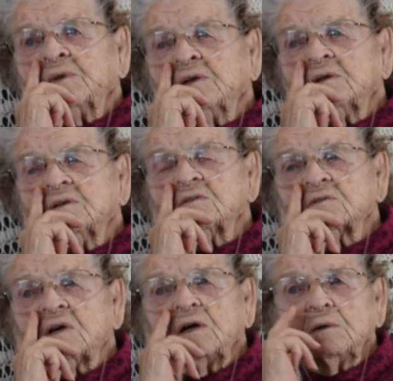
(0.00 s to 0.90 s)
and this
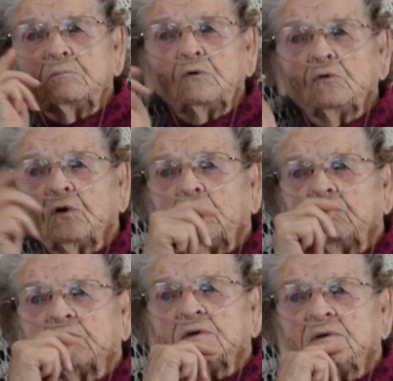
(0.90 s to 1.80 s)
car pulled
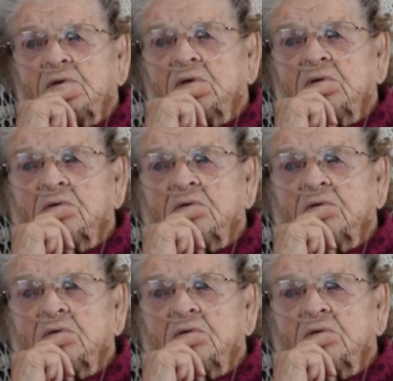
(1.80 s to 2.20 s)
over, and